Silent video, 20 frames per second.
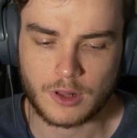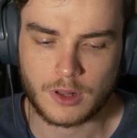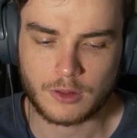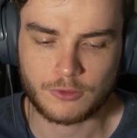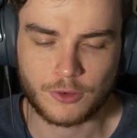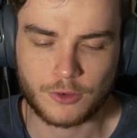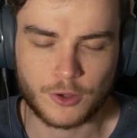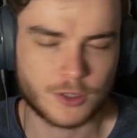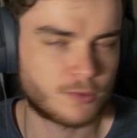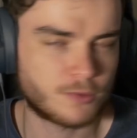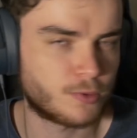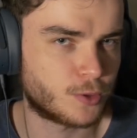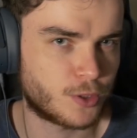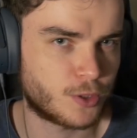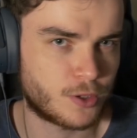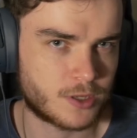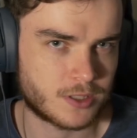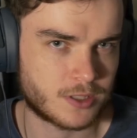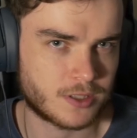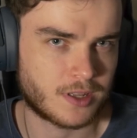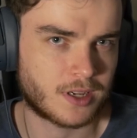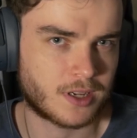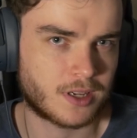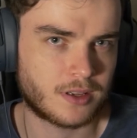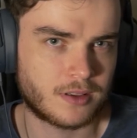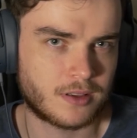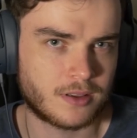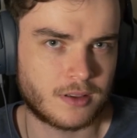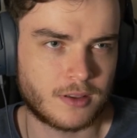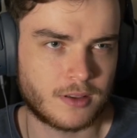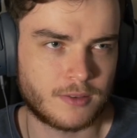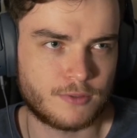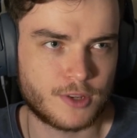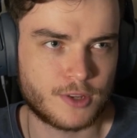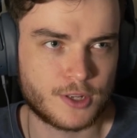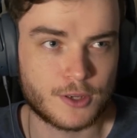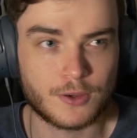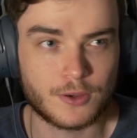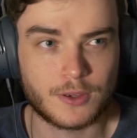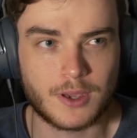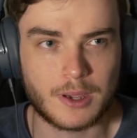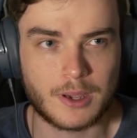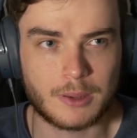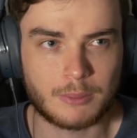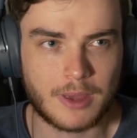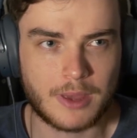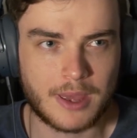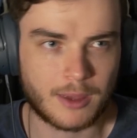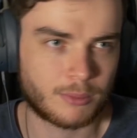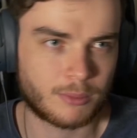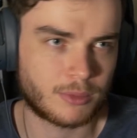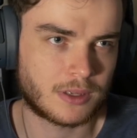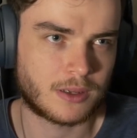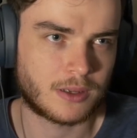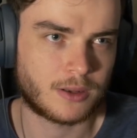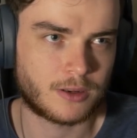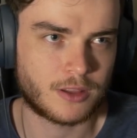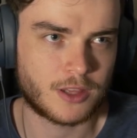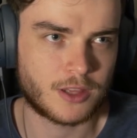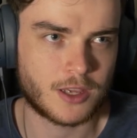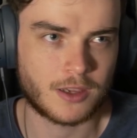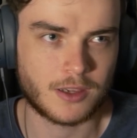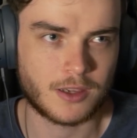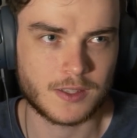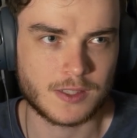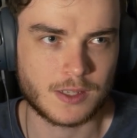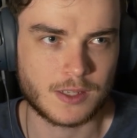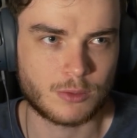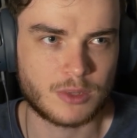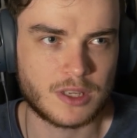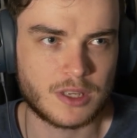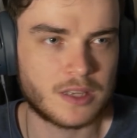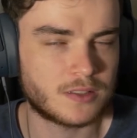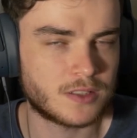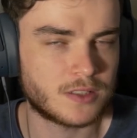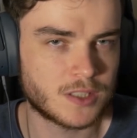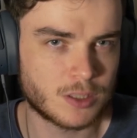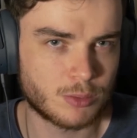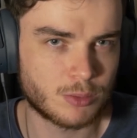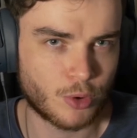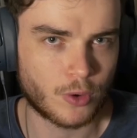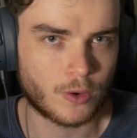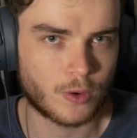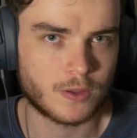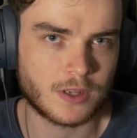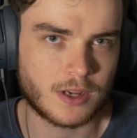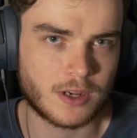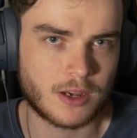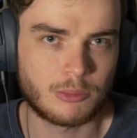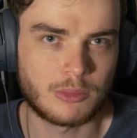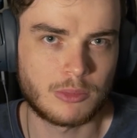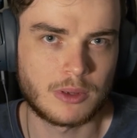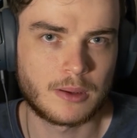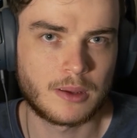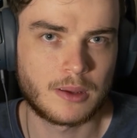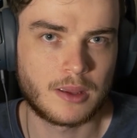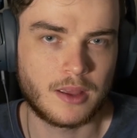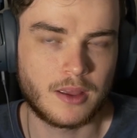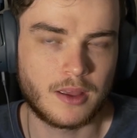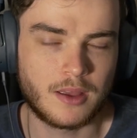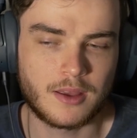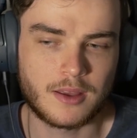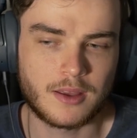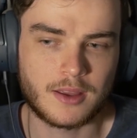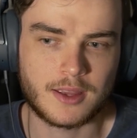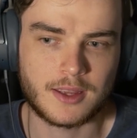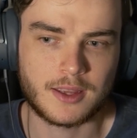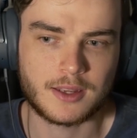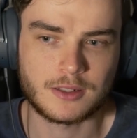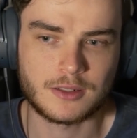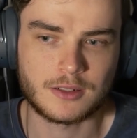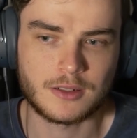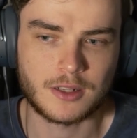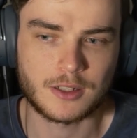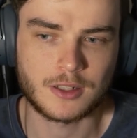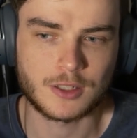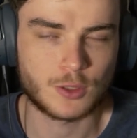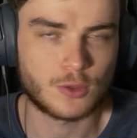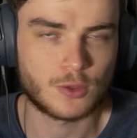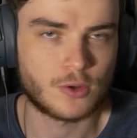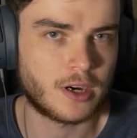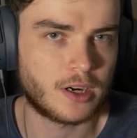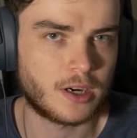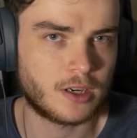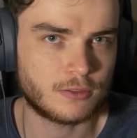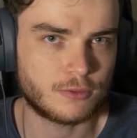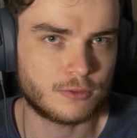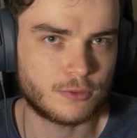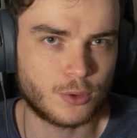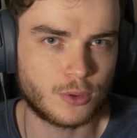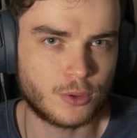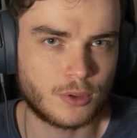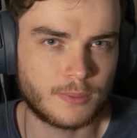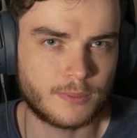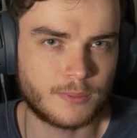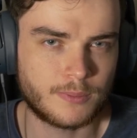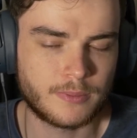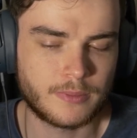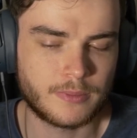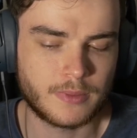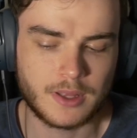well, first of all turn into like a video game app kind of thing, because that'll be easiest to prototype and do art for.